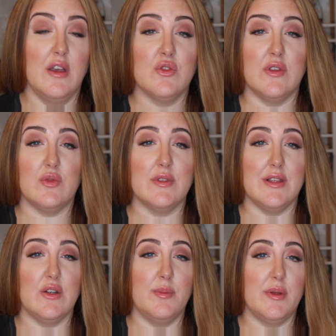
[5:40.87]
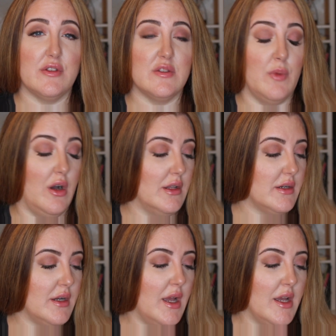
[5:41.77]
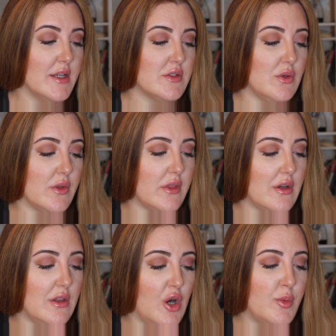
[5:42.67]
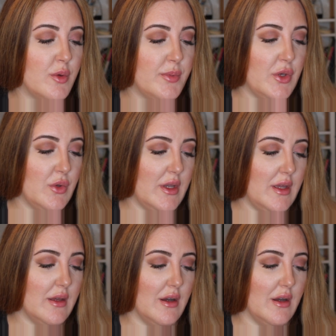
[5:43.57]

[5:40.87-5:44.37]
So this one's a little bit smaller. So the Global Beauty